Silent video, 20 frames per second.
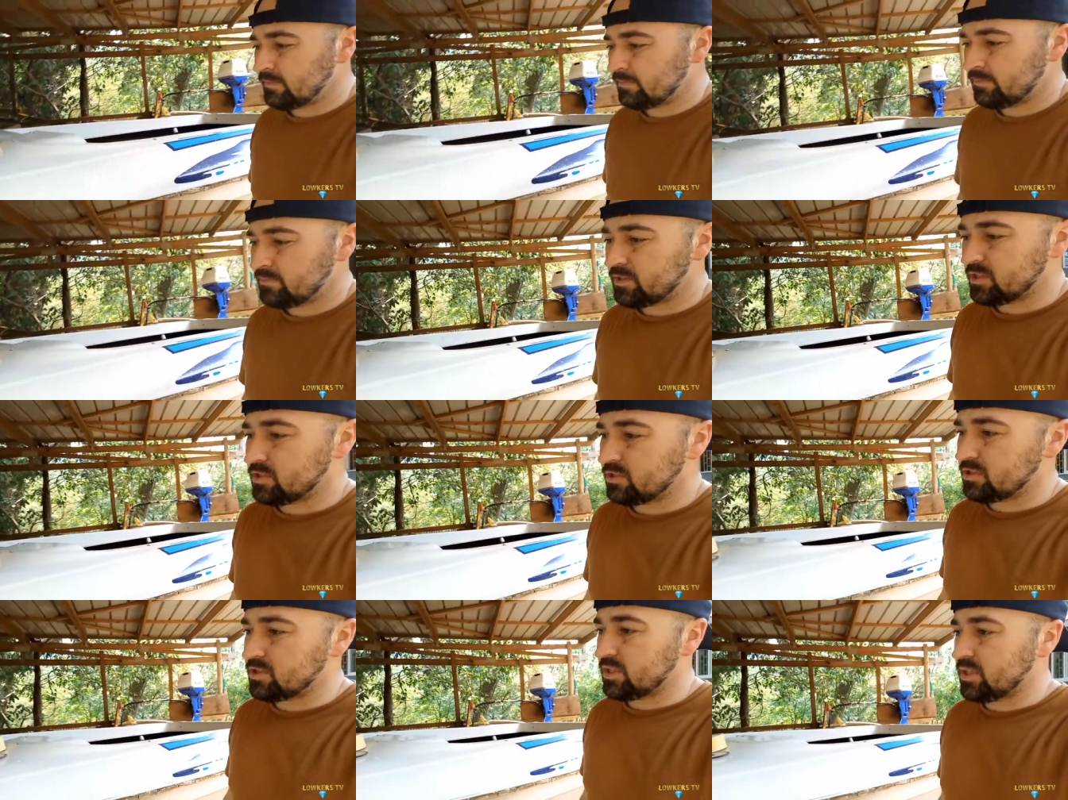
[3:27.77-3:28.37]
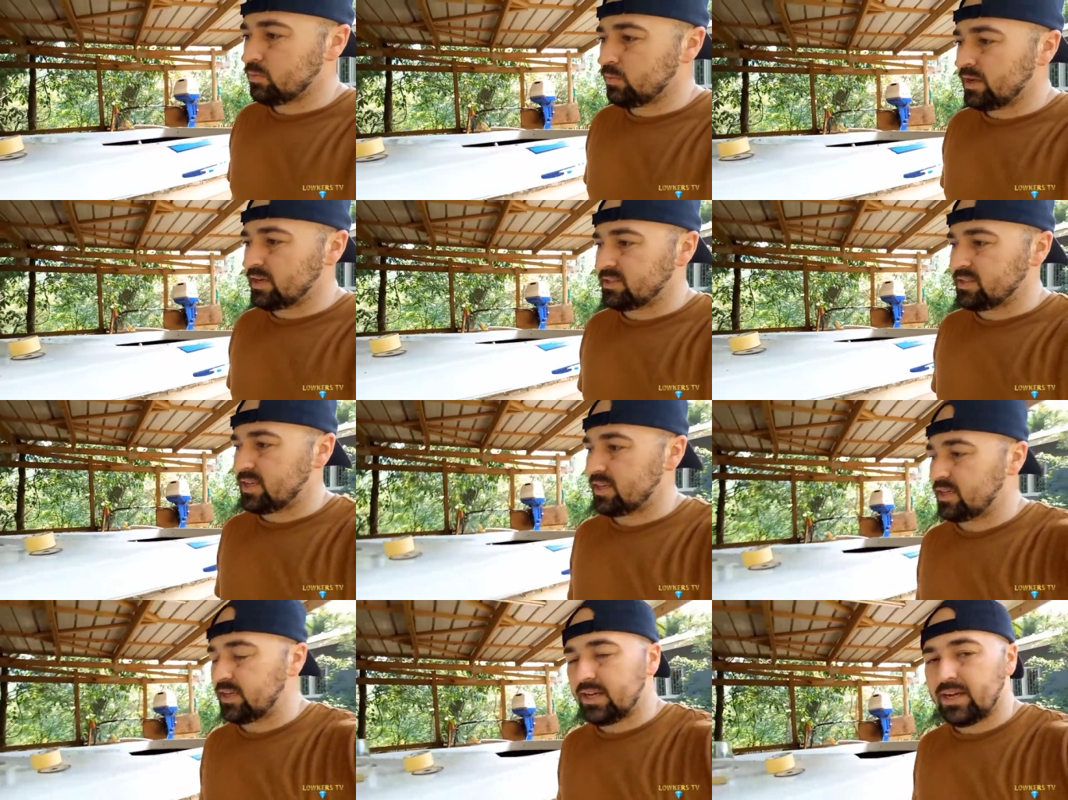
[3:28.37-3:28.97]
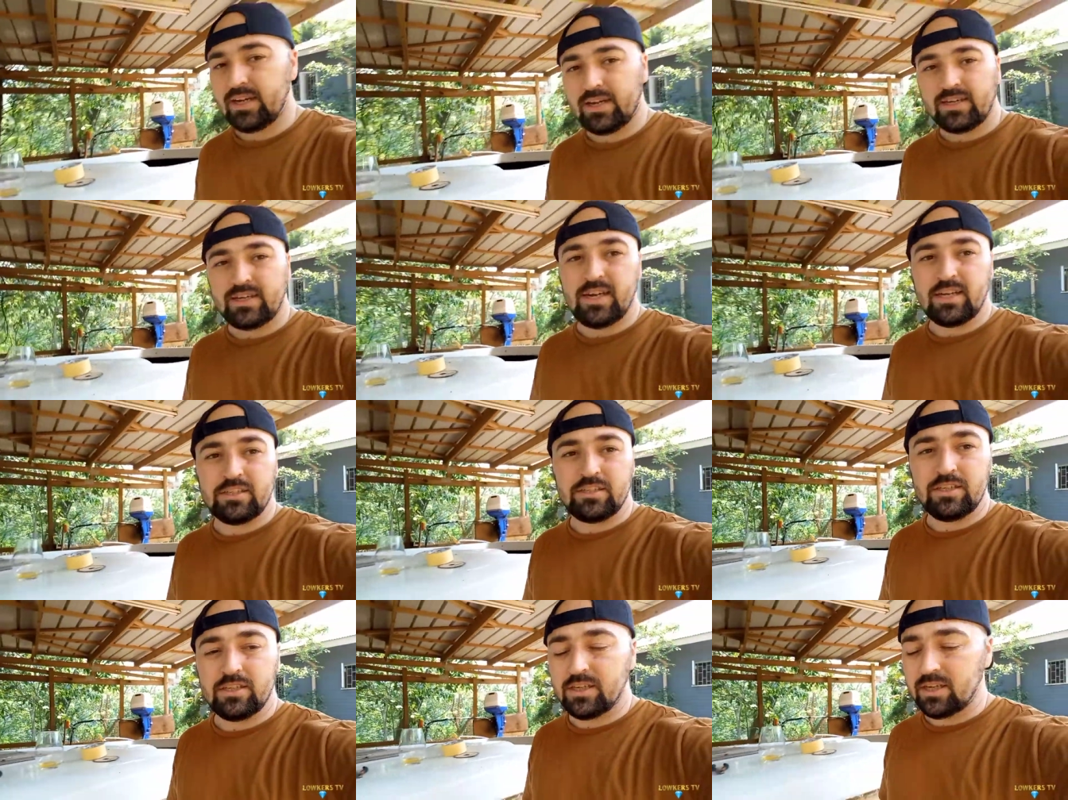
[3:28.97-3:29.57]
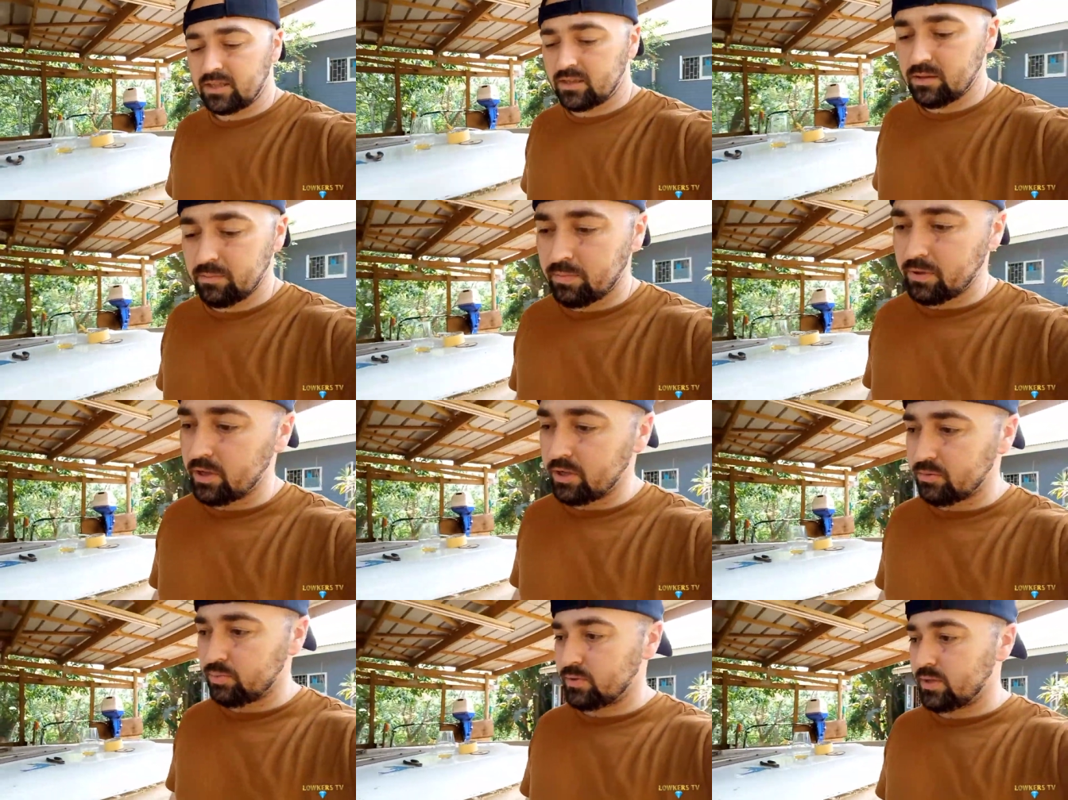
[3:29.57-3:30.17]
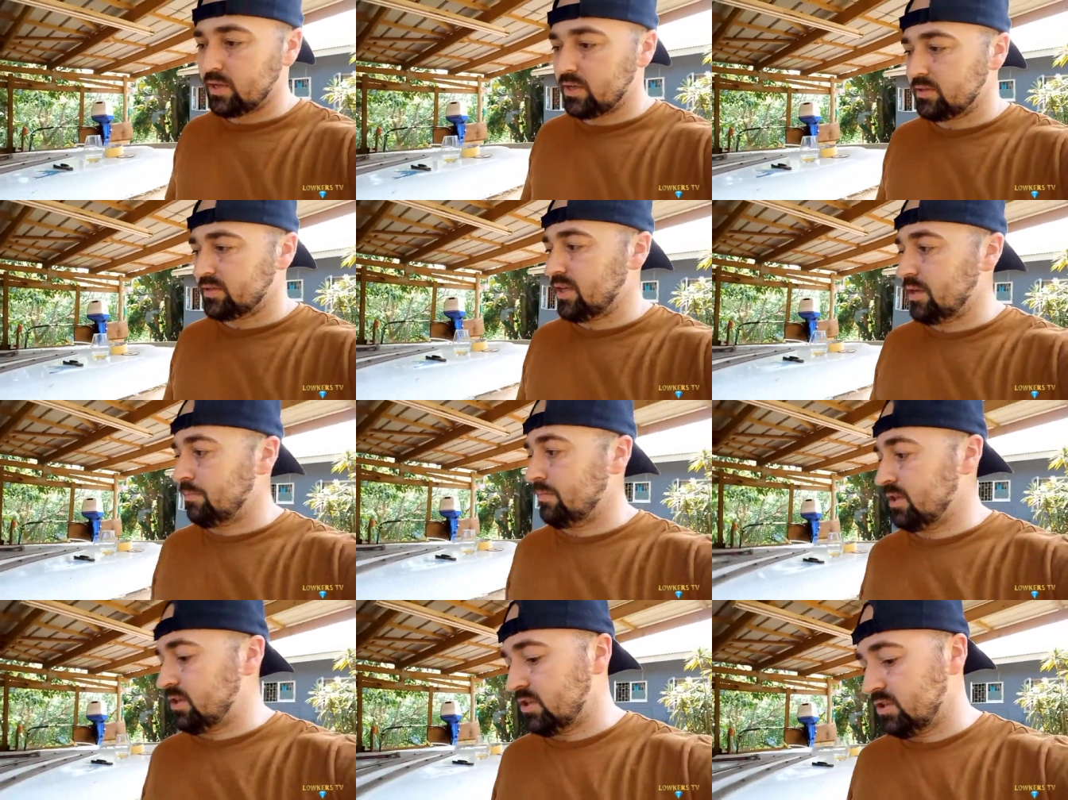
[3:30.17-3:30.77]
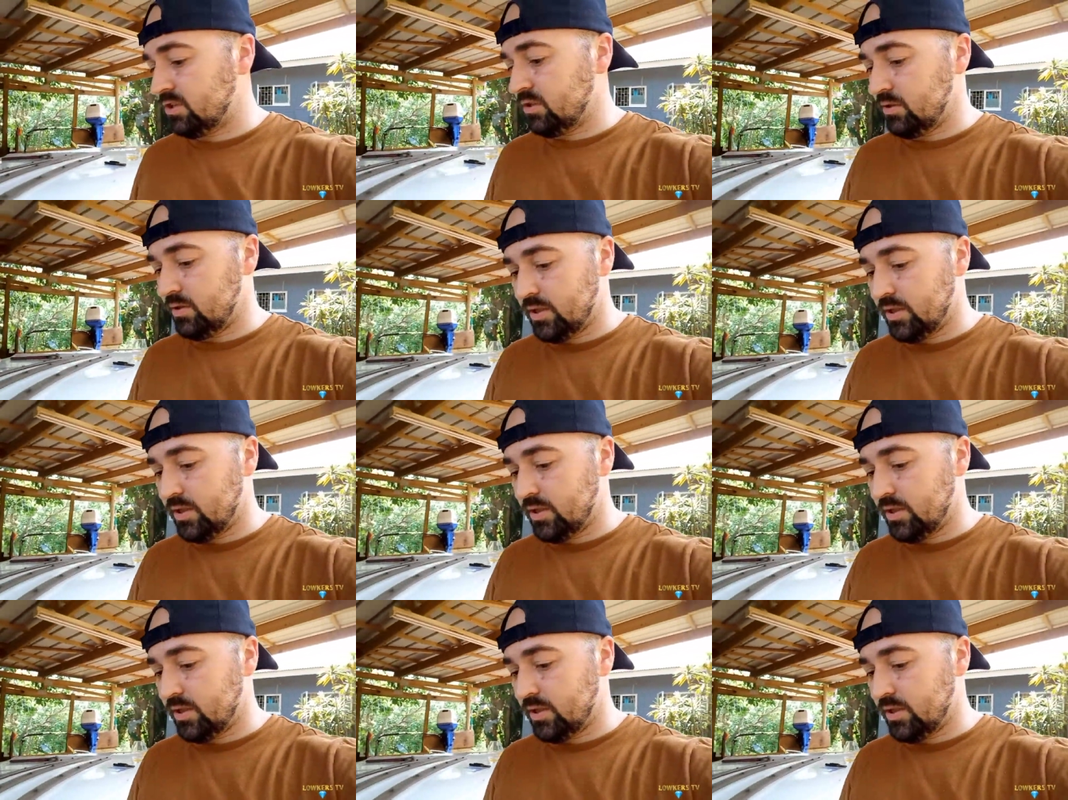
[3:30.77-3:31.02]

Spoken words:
just to see where exactly I can actually cut the boat without damaging